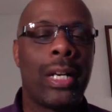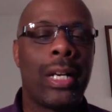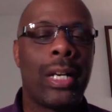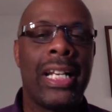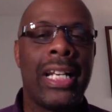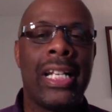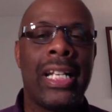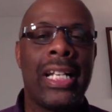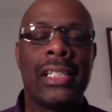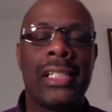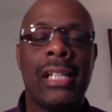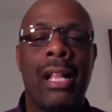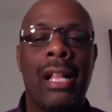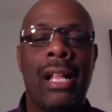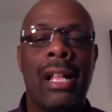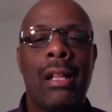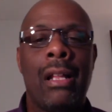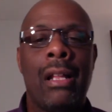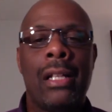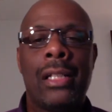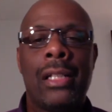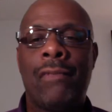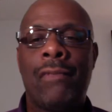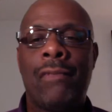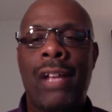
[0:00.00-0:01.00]
He has
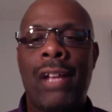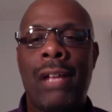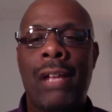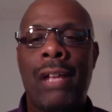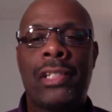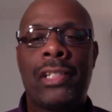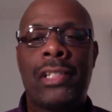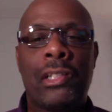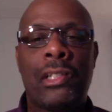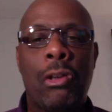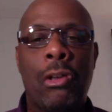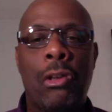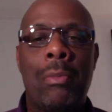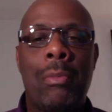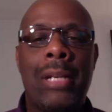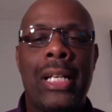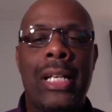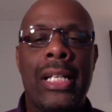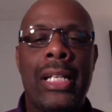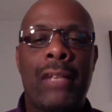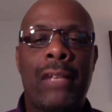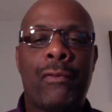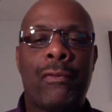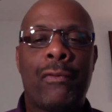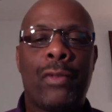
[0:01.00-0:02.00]
found so
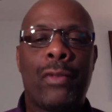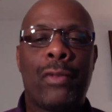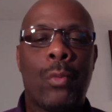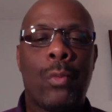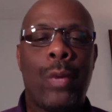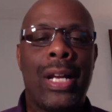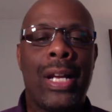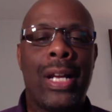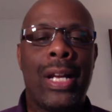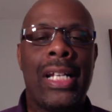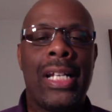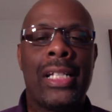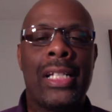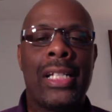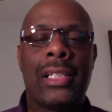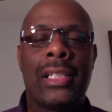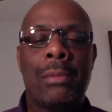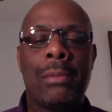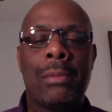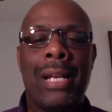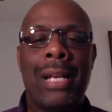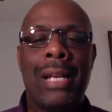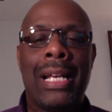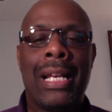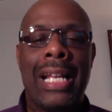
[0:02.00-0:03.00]
many different ways
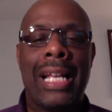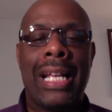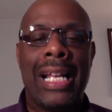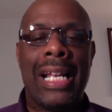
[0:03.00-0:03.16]
to make